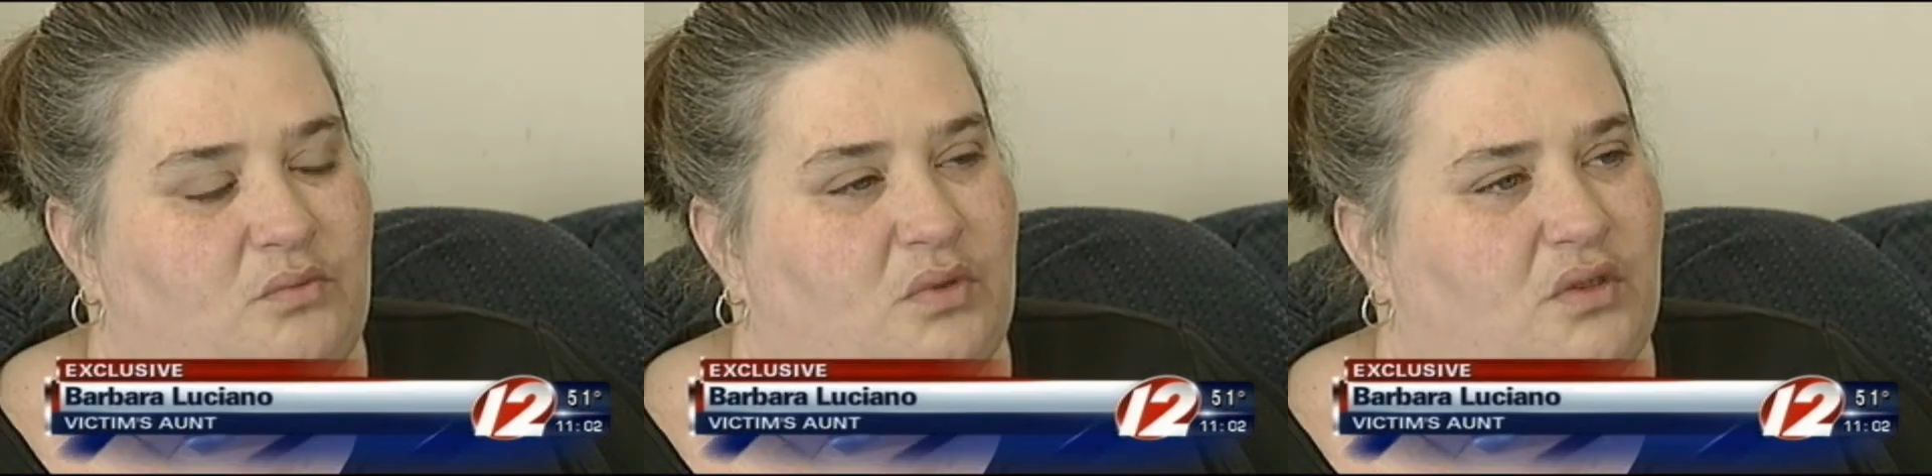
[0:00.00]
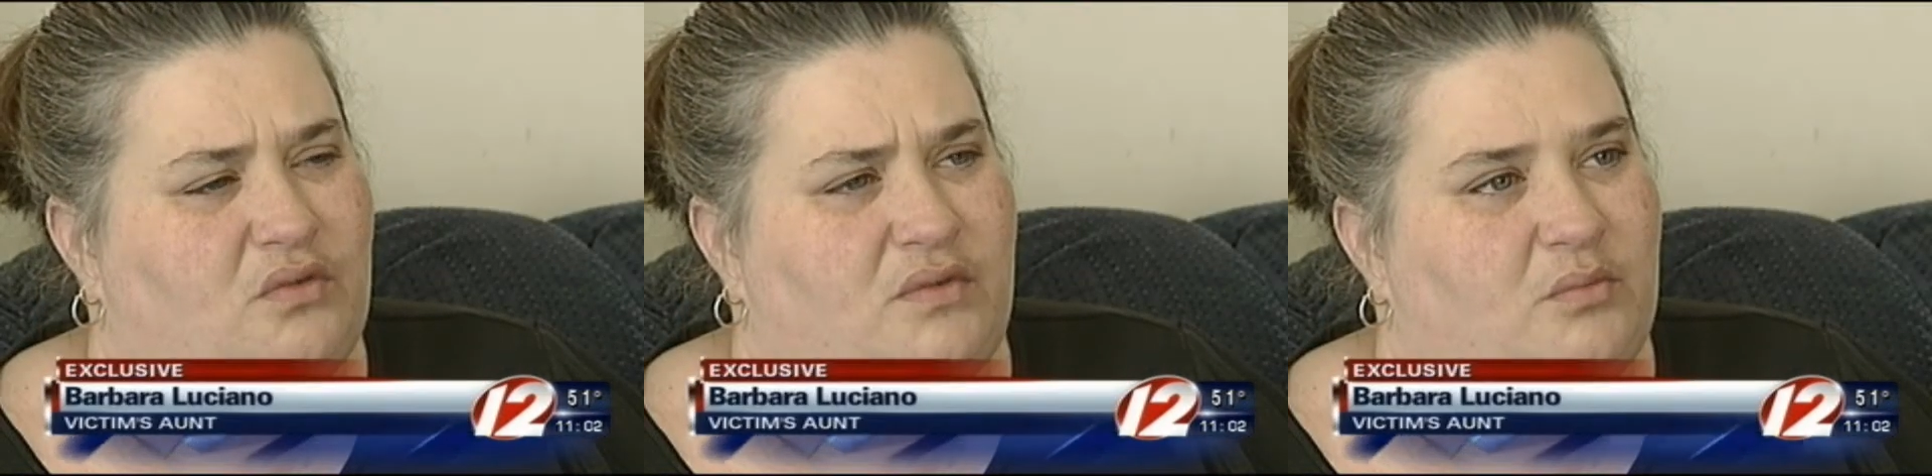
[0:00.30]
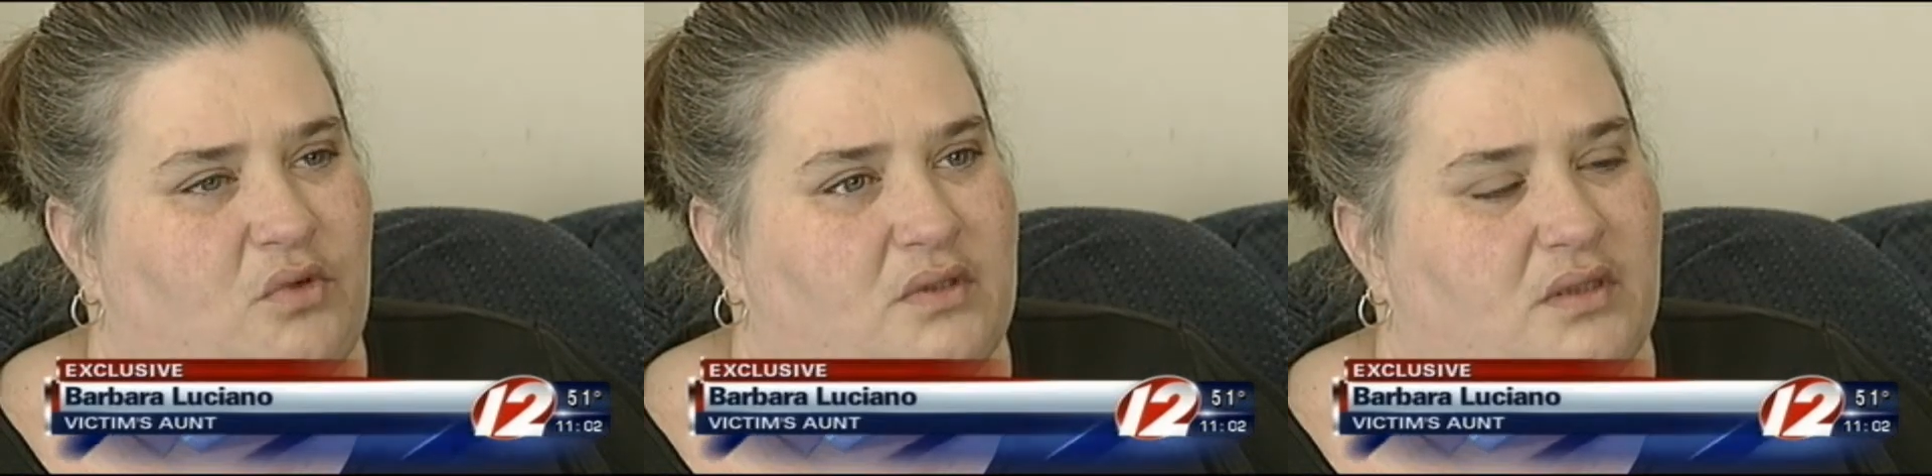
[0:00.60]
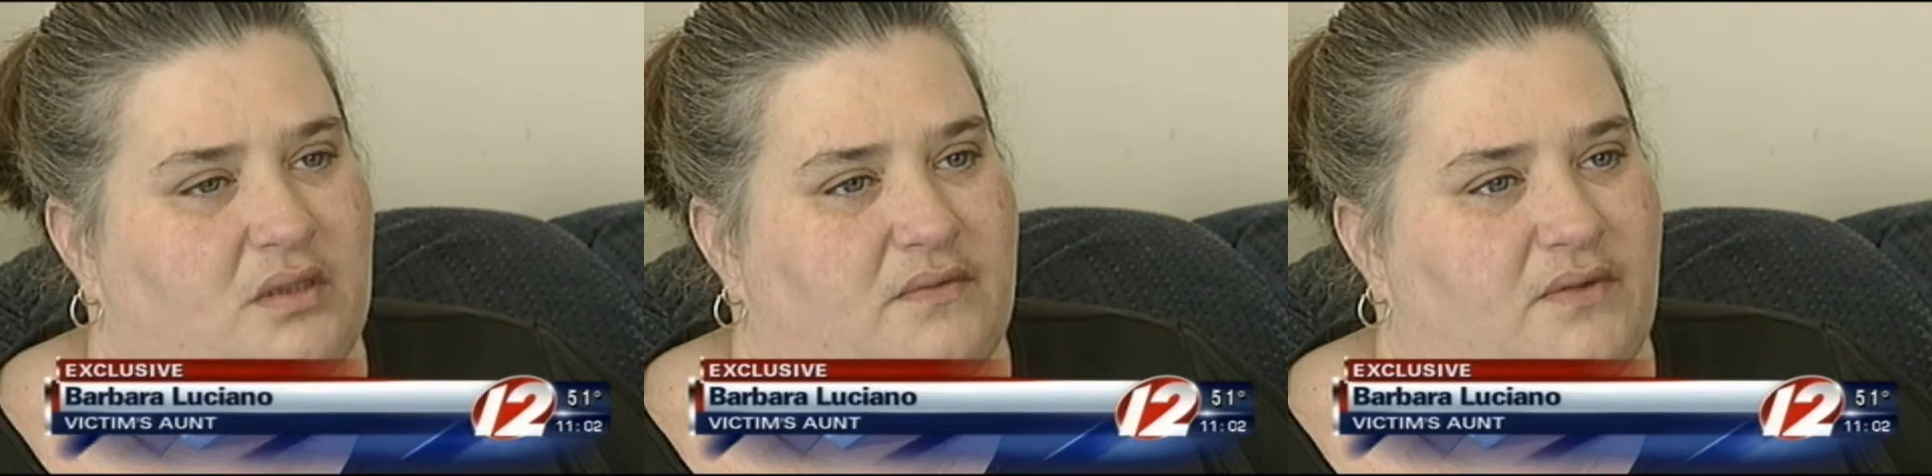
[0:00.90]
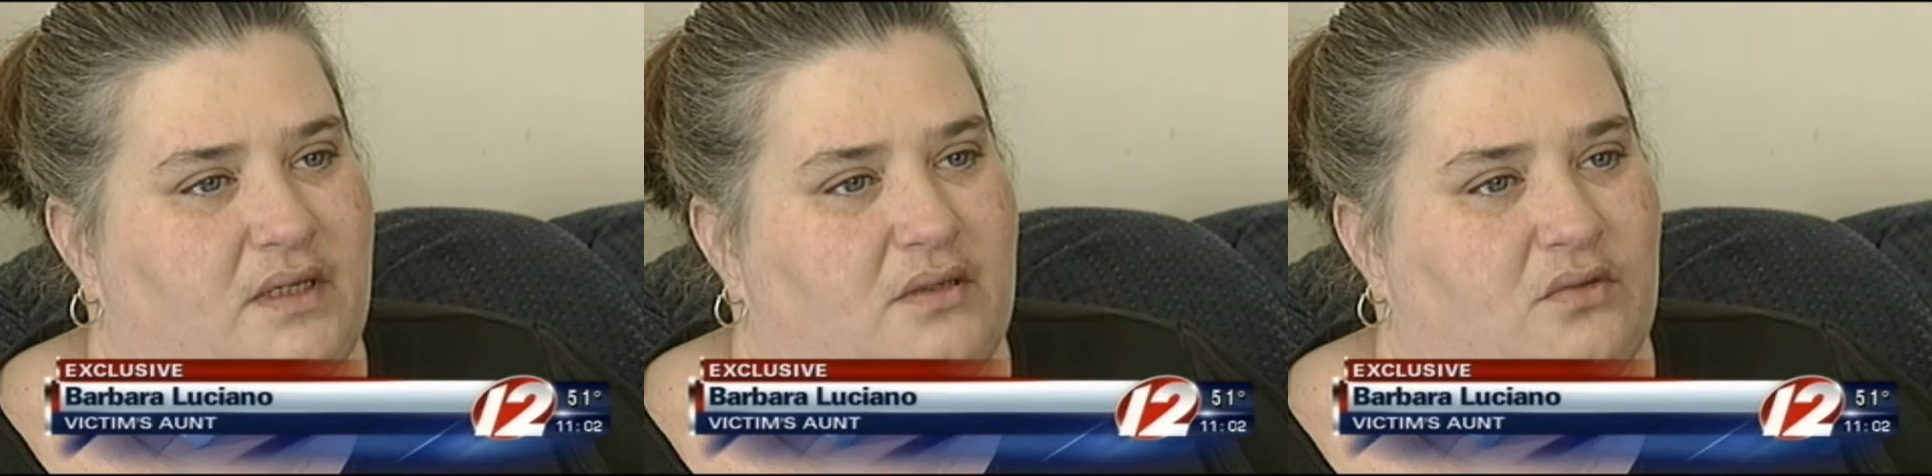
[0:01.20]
with no remorse on his face